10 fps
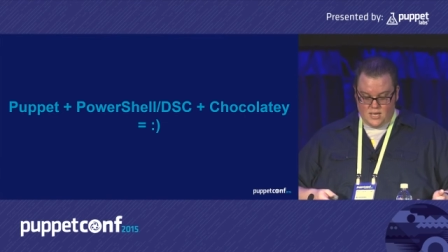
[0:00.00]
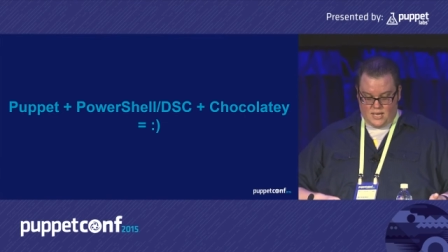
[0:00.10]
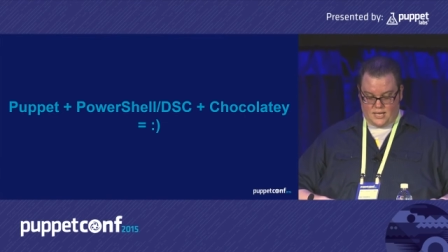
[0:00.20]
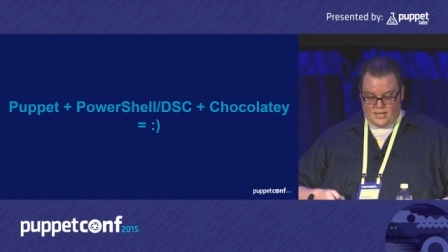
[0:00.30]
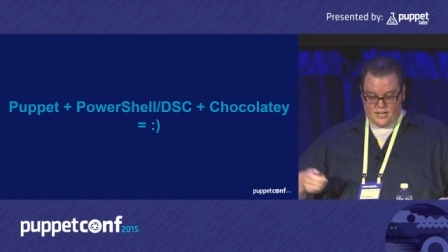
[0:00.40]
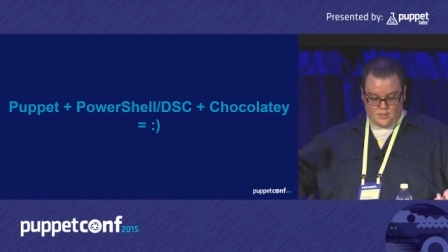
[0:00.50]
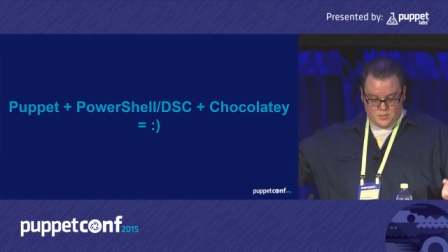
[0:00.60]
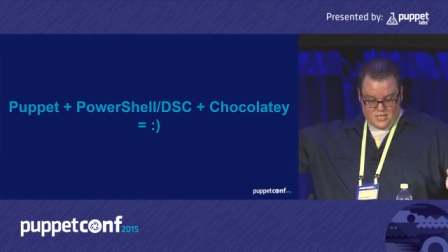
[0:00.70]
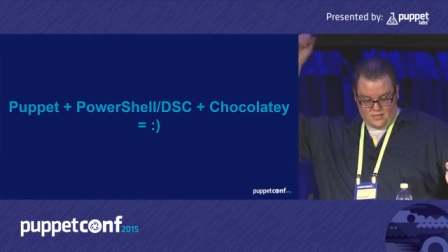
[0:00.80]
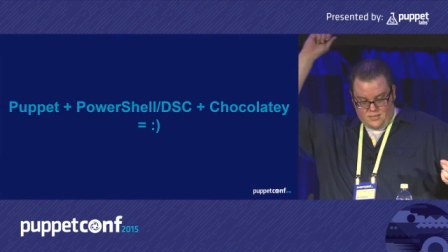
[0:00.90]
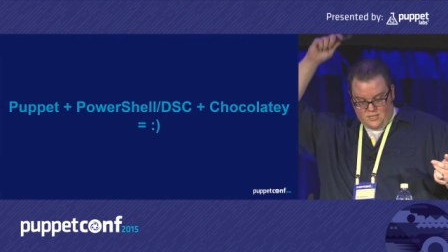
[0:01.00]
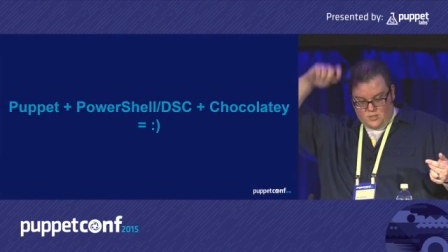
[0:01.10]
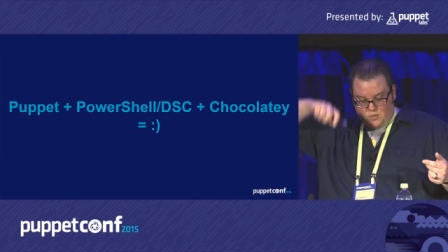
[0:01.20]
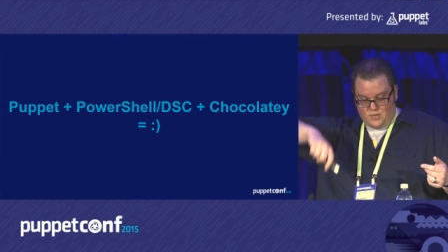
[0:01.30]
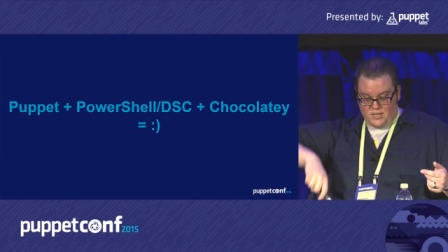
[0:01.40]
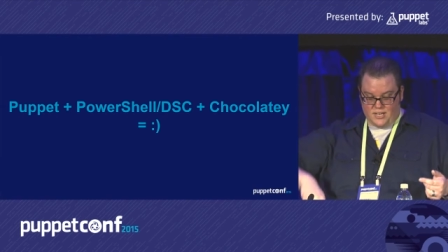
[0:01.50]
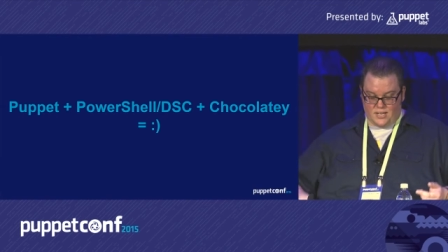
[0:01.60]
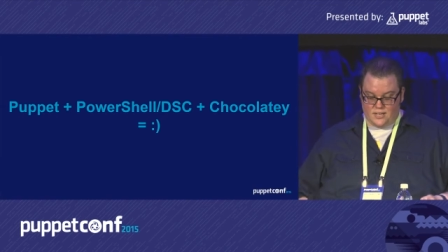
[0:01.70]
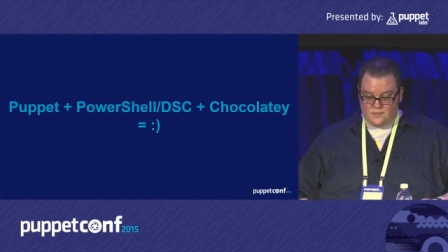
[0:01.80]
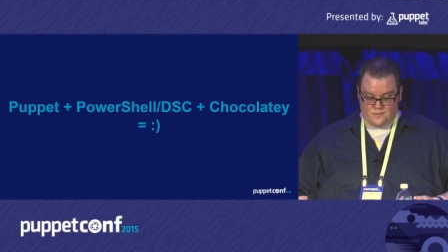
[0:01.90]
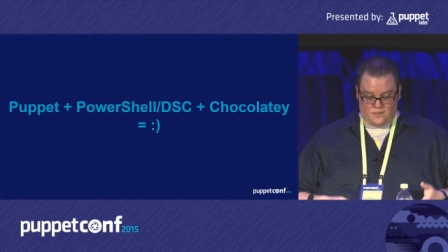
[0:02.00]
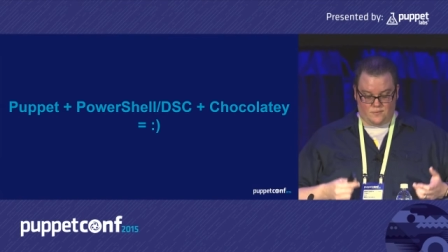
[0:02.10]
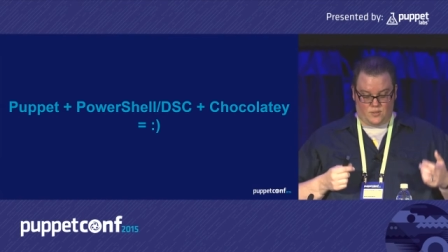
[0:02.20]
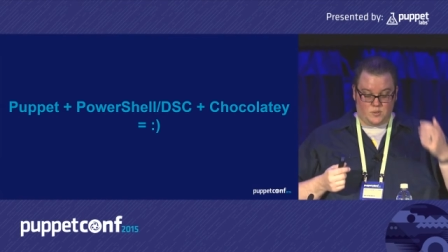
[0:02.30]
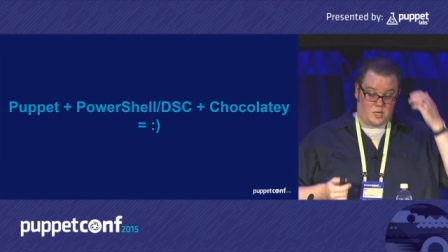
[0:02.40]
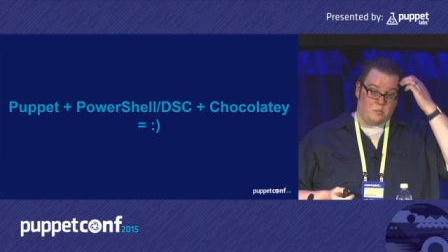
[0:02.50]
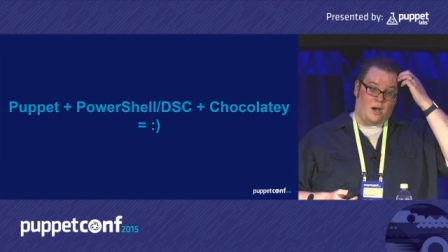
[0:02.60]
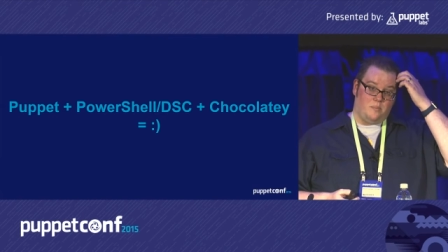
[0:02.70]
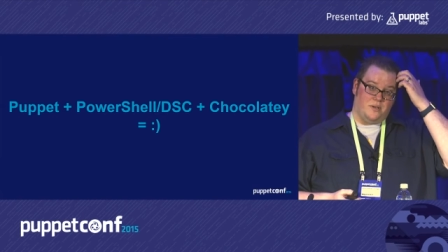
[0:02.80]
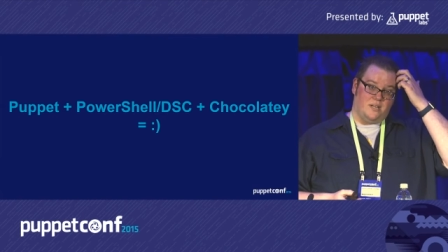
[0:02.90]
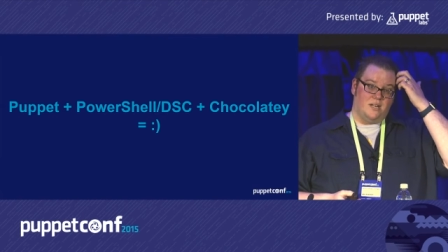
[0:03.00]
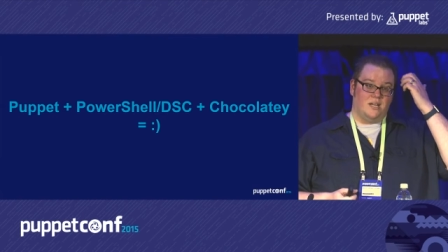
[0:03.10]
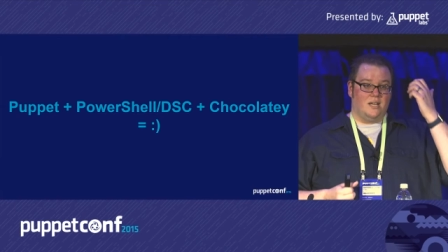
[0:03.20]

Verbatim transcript: uh, kind of comes down to this trinity of, of using Puppet,